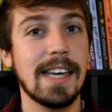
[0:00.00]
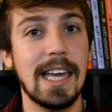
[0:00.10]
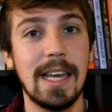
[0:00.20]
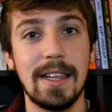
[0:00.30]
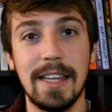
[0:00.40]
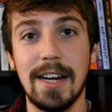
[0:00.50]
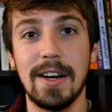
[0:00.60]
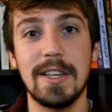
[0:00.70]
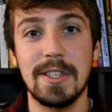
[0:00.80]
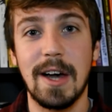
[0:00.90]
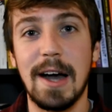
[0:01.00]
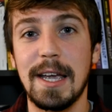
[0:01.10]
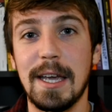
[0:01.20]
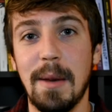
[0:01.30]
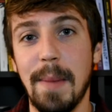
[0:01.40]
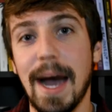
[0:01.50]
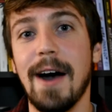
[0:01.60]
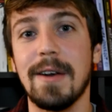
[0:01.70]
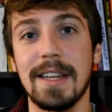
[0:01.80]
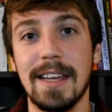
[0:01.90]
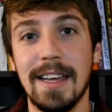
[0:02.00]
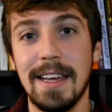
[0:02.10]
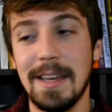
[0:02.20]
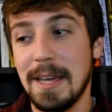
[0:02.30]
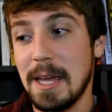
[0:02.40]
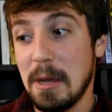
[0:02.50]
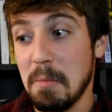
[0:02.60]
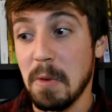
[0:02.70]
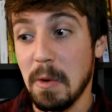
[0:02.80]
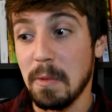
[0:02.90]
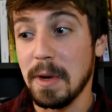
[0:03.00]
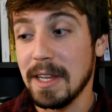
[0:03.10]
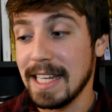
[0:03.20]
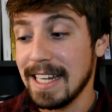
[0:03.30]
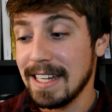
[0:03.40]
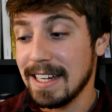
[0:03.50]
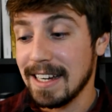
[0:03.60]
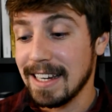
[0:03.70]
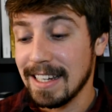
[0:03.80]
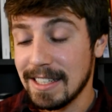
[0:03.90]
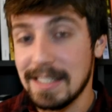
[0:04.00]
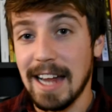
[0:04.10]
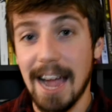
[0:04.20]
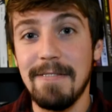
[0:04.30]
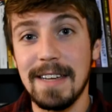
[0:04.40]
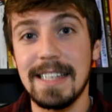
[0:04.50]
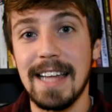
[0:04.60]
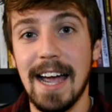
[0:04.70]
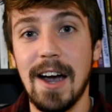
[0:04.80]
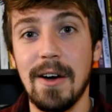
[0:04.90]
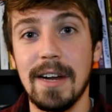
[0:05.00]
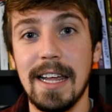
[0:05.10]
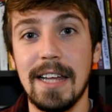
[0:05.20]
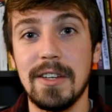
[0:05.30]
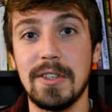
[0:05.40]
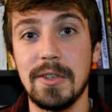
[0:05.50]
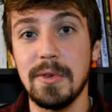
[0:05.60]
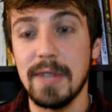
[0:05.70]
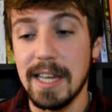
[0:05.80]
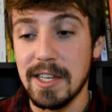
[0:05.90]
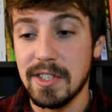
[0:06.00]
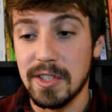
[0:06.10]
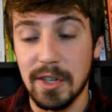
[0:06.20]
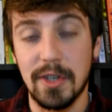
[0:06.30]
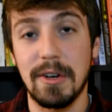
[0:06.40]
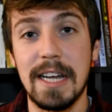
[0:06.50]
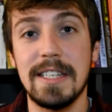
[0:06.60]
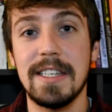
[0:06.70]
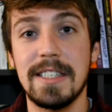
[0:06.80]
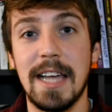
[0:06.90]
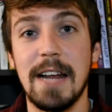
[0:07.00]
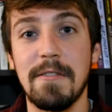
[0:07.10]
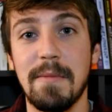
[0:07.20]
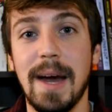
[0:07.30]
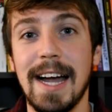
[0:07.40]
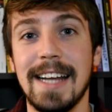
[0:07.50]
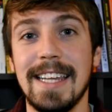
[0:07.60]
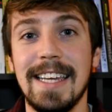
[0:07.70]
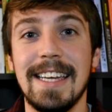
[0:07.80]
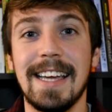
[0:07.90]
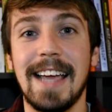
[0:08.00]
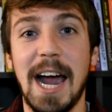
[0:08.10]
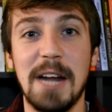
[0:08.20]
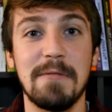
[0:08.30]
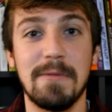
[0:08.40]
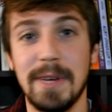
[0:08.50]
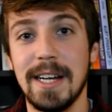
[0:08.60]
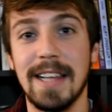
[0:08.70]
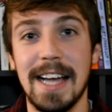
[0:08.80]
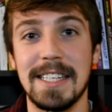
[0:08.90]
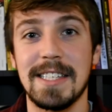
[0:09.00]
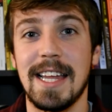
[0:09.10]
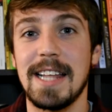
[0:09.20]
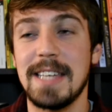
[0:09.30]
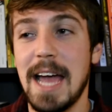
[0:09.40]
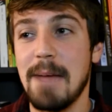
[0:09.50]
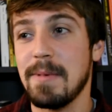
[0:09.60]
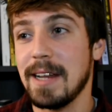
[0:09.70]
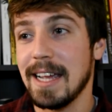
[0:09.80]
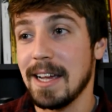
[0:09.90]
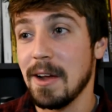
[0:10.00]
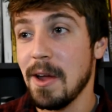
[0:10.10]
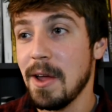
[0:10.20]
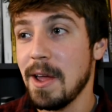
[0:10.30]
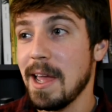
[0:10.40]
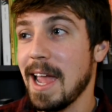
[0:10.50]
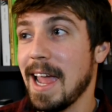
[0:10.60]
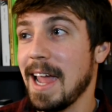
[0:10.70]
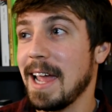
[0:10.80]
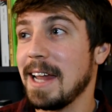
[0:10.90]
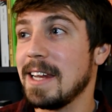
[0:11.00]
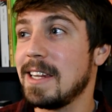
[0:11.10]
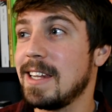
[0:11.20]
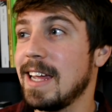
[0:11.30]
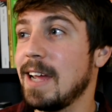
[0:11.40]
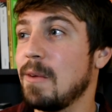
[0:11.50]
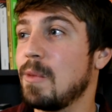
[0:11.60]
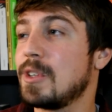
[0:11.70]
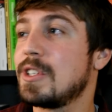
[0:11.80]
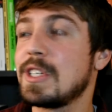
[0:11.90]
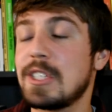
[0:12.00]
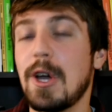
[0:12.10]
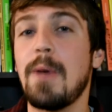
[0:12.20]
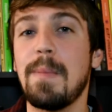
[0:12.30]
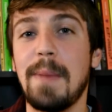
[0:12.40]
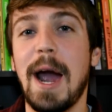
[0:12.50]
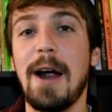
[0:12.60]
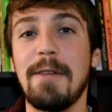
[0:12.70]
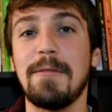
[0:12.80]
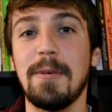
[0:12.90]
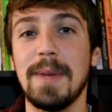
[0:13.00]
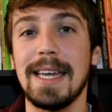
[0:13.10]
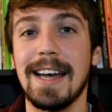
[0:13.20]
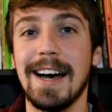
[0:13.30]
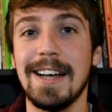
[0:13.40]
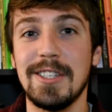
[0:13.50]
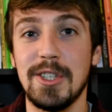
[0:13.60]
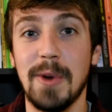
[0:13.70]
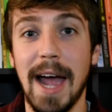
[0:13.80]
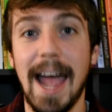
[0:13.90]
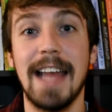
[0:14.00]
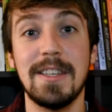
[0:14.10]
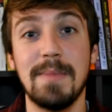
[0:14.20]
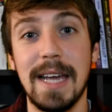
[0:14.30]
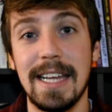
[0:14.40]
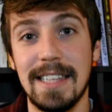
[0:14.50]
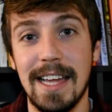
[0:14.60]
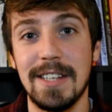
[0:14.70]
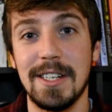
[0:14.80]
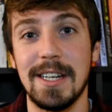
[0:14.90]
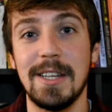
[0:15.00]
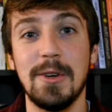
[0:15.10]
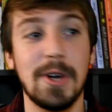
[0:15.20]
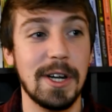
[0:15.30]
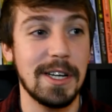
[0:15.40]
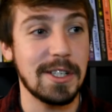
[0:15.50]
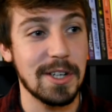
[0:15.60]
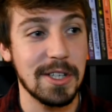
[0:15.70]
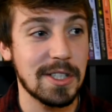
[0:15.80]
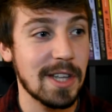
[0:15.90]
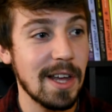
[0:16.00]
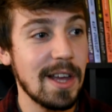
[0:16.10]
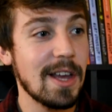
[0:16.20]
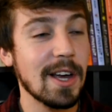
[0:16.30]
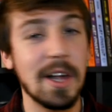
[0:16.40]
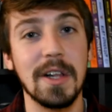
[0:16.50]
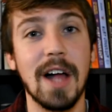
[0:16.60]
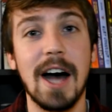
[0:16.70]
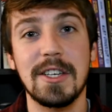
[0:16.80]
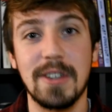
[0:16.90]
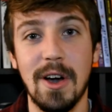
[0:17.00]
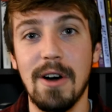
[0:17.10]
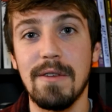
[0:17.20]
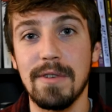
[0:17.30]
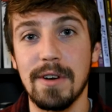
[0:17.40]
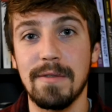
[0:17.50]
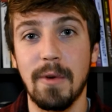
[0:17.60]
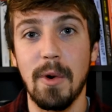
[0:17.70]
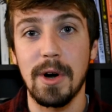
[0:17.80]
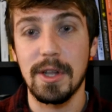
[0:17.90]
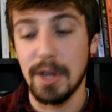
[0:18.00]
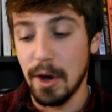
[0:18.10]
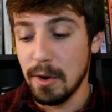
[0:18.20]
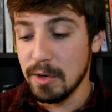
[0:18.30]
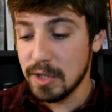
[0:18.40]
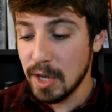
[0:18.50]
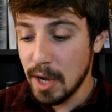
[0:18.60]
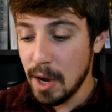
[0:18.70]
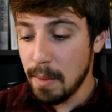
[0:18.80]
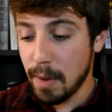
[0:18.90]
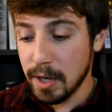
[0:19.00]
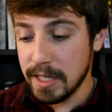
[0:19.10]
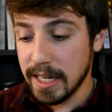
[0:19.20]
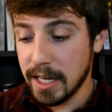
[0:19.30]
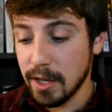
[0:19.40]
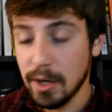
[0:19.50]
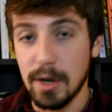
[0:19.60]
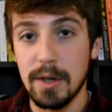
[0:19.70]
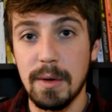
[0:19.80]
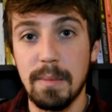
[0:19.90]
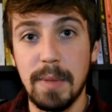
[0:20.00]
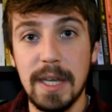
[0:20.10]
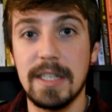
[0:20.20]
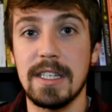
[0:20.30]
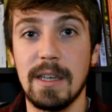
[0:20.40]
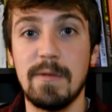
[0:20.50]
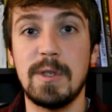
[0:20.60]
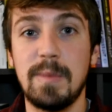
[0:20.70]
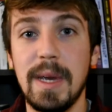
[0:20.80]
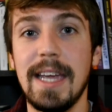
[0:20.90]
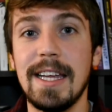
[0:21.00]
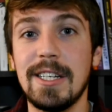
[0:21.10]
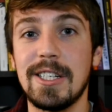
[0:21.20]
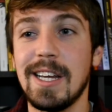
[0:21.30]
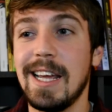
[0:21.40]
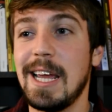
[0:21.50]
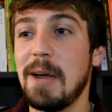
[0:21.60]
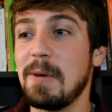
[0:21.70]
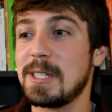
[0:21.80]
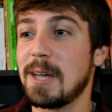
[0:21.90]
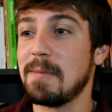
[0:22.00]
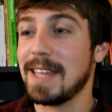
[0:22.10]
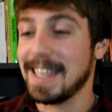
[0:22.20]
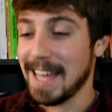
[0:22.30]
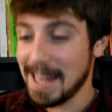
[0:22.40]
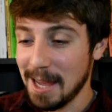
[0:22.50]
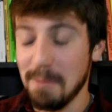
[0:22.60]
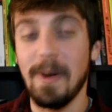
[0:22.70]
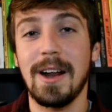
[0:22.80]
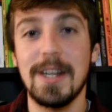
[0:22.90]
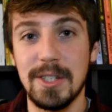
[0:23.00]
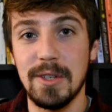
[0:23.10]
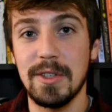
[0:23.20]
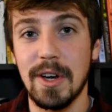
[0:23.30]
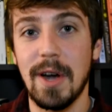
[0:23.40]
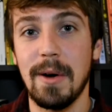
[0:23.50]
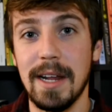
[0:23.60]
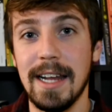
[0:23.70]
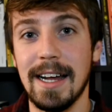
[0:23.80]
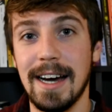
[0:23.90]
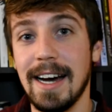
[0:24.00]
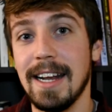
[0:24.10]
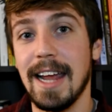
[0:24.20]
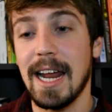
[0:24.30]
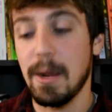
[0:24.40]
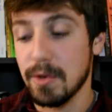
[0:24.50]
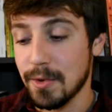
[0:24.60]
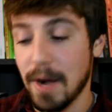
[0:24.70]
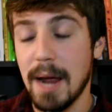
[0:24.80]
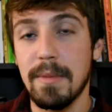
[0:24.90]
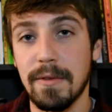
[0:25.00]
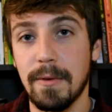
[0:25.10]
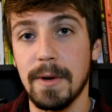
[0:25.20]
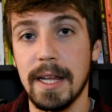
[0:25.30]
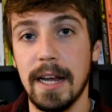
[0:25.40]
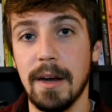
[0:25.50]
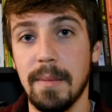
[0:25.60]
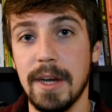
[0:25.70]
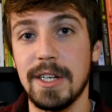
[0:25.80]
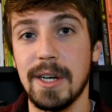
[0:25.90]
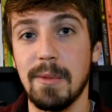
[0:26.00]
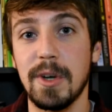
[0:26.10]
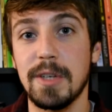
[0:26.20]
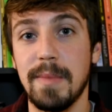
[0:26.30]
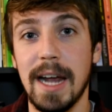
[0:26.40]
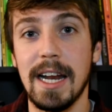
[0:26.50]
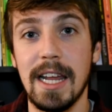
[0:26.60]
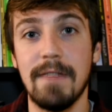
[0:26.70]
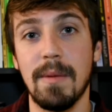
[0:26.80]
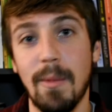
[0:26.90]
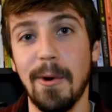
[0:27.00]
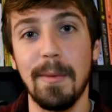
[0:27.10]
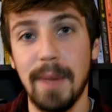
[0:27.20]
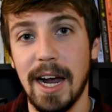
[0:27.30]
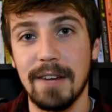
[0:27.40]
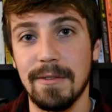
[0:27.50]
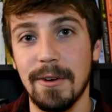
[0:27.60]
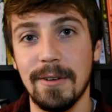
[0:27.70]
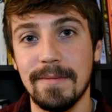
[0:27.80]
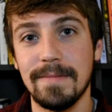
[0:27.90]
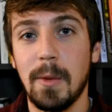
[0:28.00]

King Lear is talking about him really diving down into this crazy state of mind. He kind of realizes that it's happening, and it was just so powerful because you had to pay attention. You couldn't just gloss over for those particular pieces of speech. It was something that they wanted you to hone in on, and it was right before the intermission, which made it even more impactful.